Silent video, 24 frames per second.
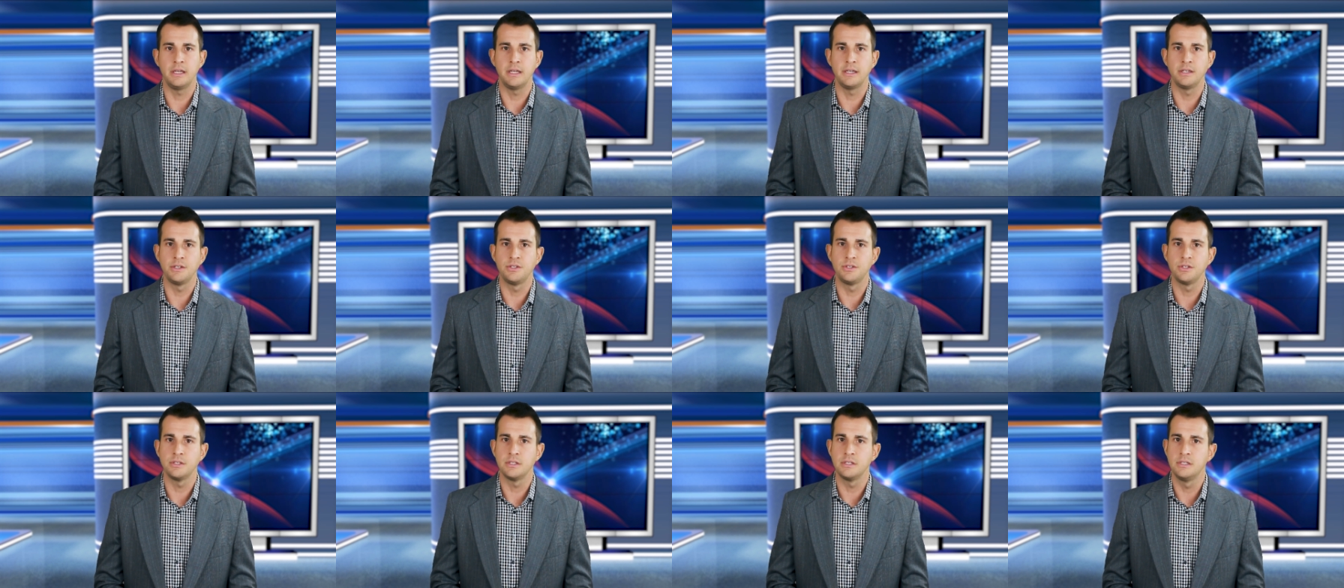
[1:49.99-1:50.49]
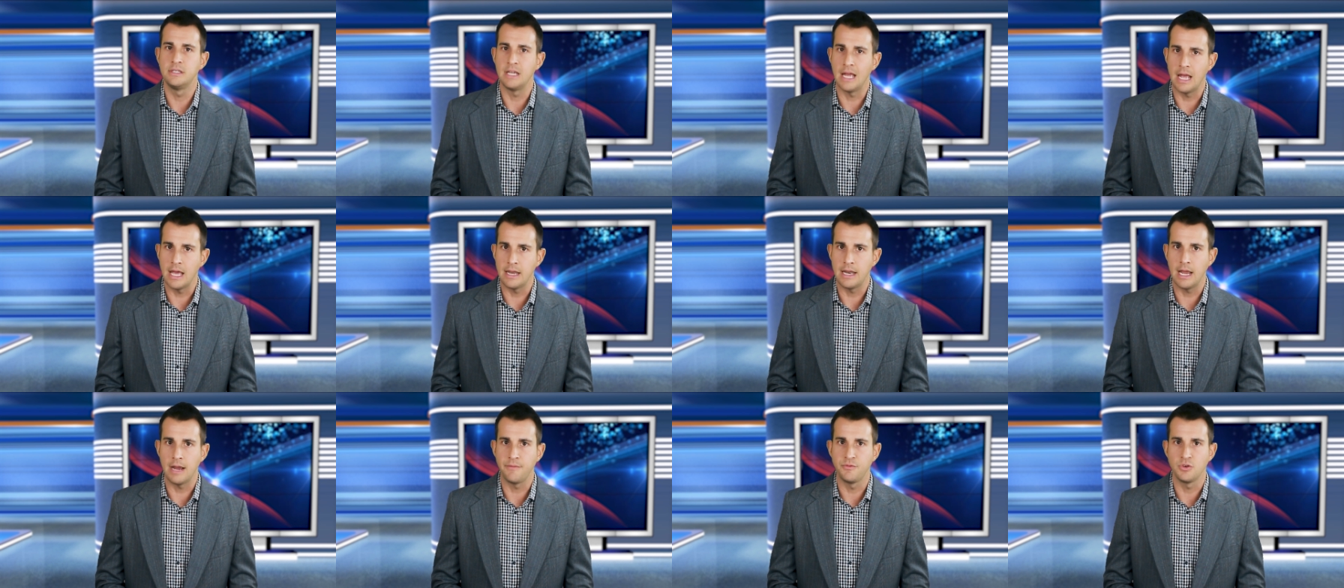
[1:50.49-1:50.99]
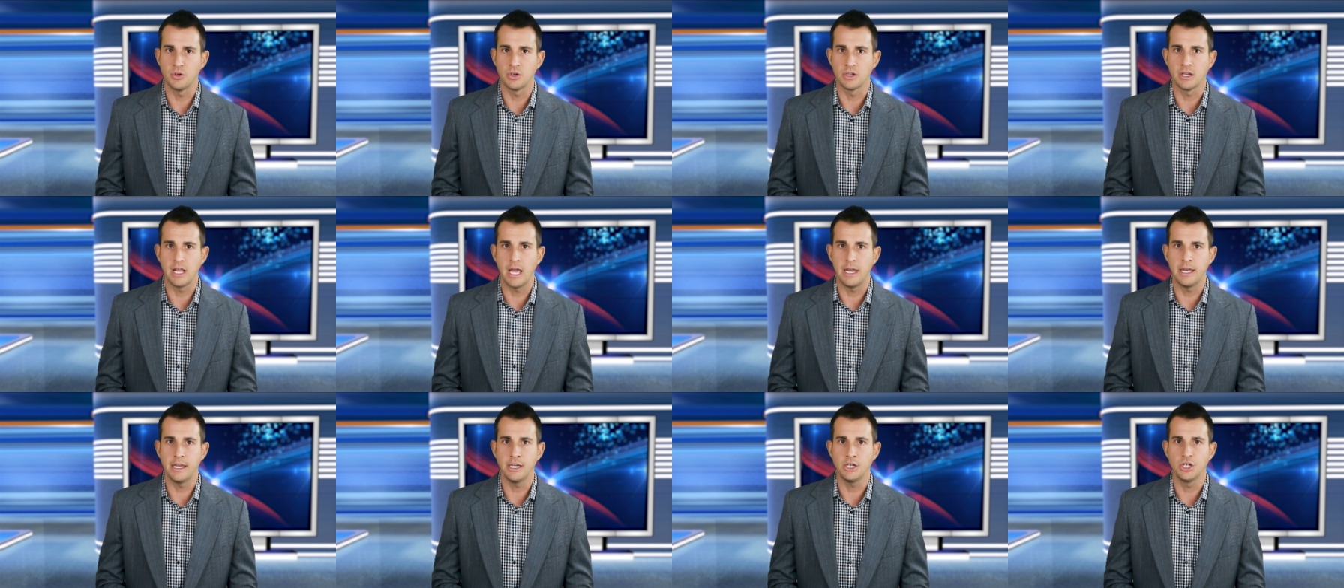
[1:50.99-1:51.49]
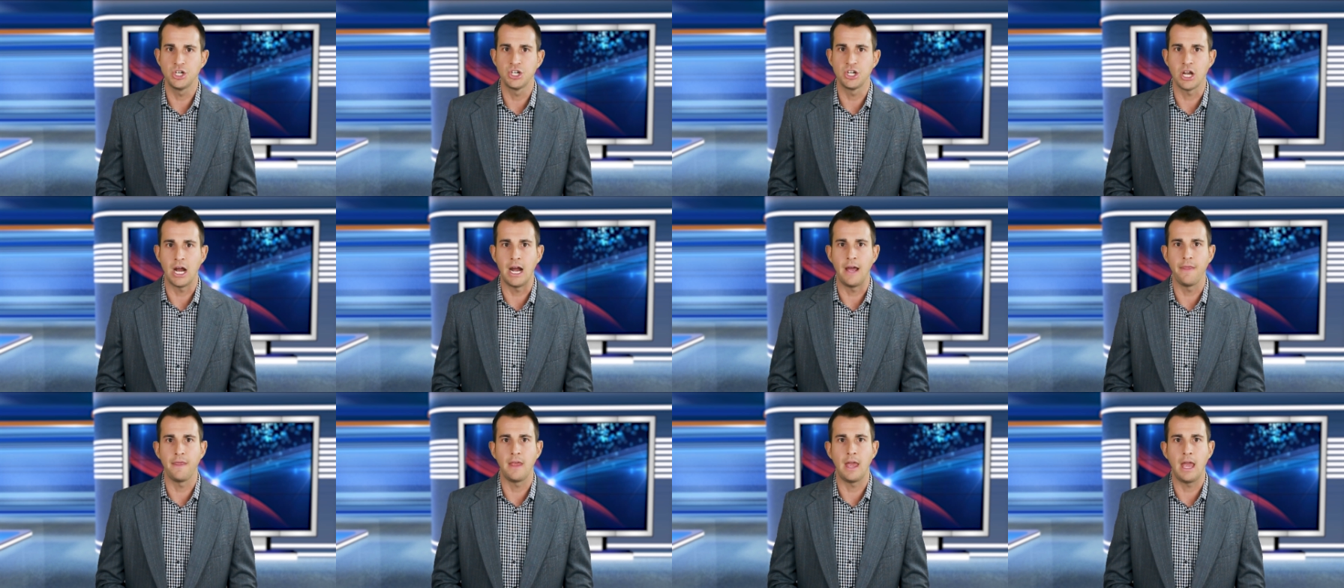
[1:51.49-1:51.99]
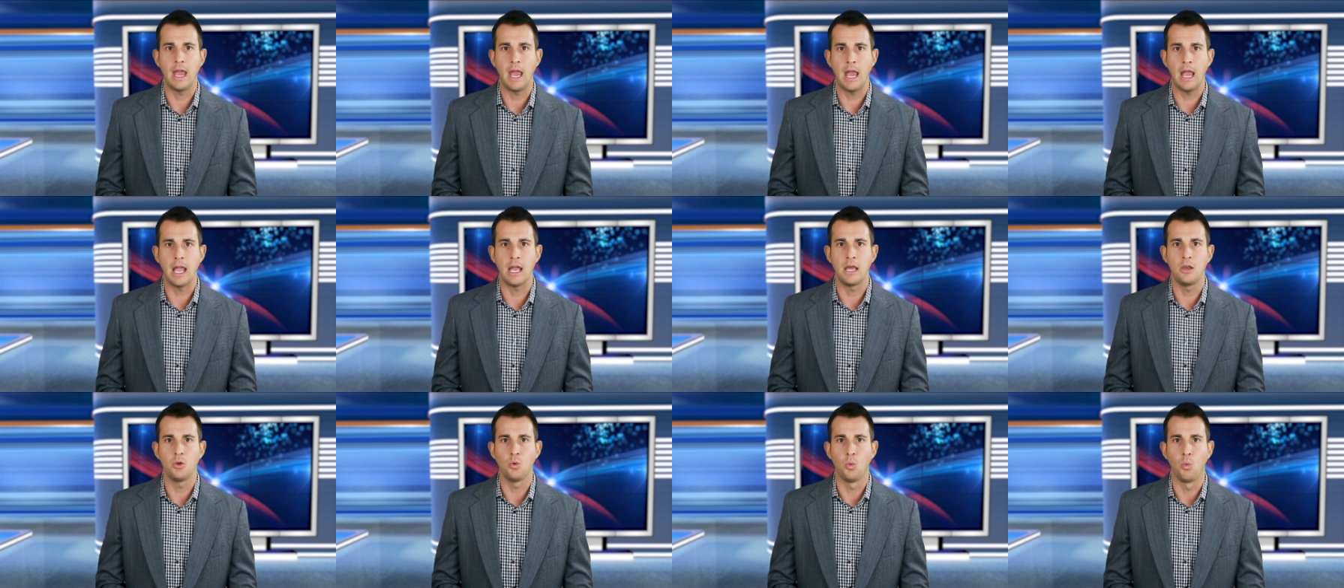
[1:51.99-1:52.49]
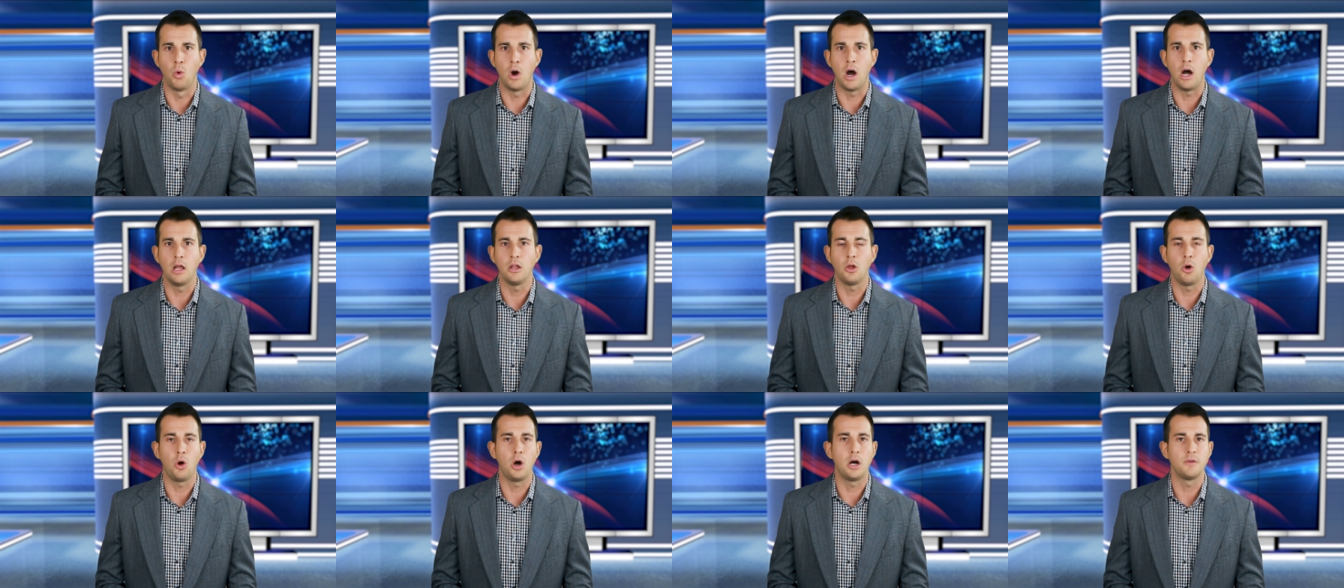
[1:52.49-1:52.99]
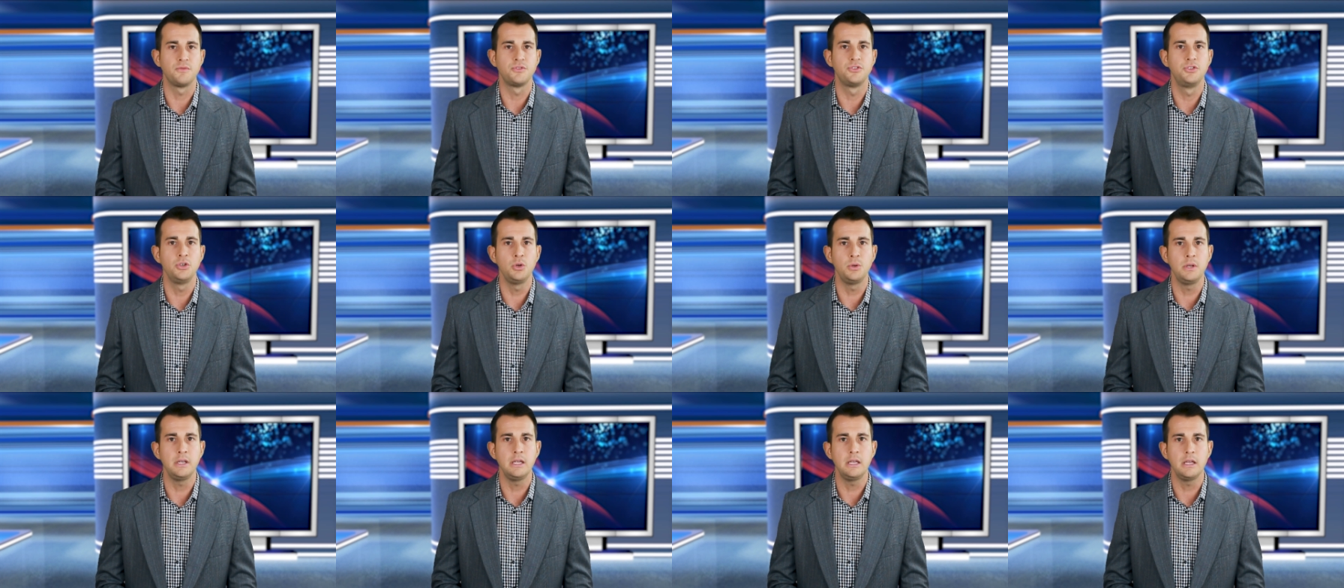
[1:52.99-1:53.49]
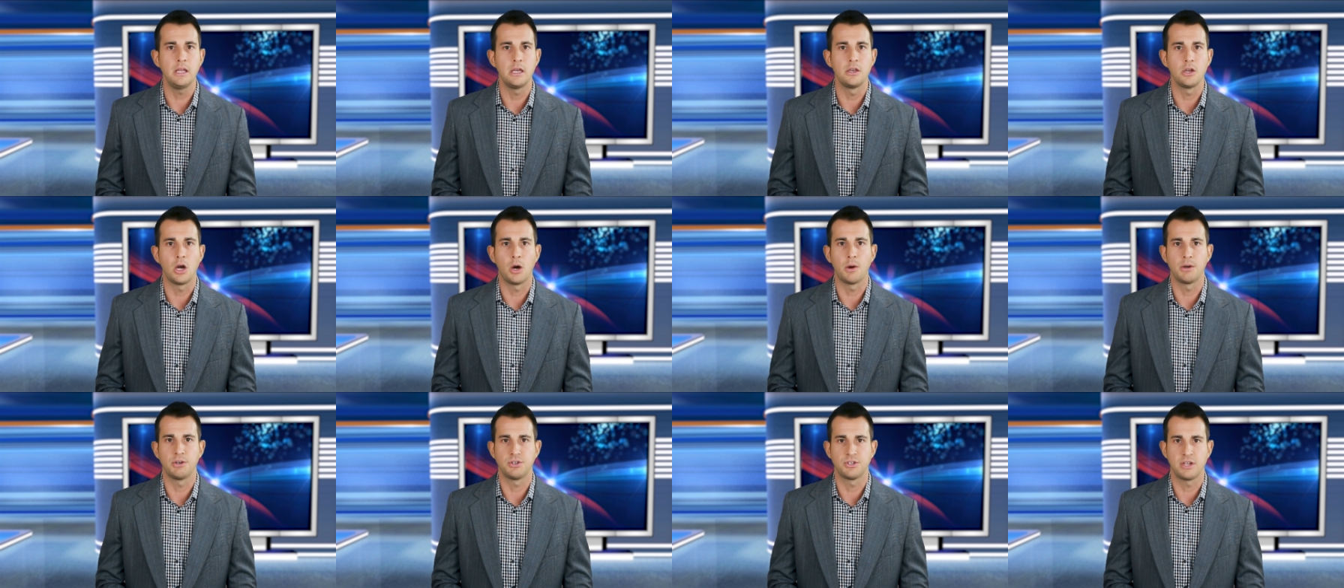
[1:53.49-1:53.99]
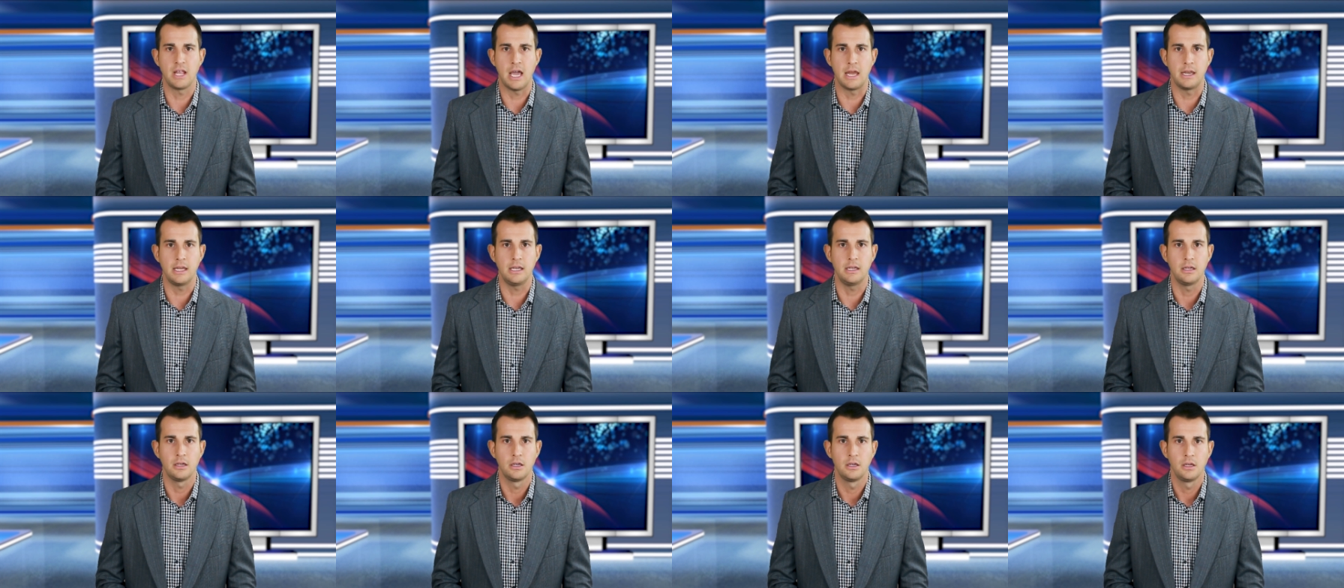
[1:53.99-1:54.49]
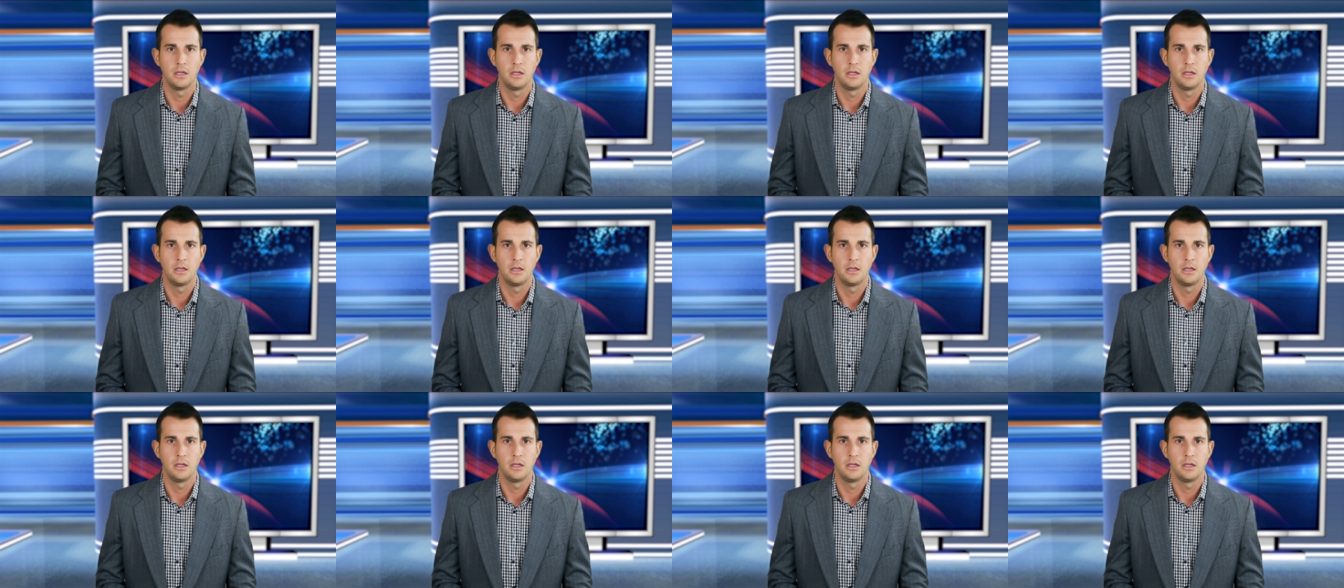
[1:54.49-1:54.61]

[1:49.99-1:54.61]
is dead after getting shot in the head while off duty in Orange County.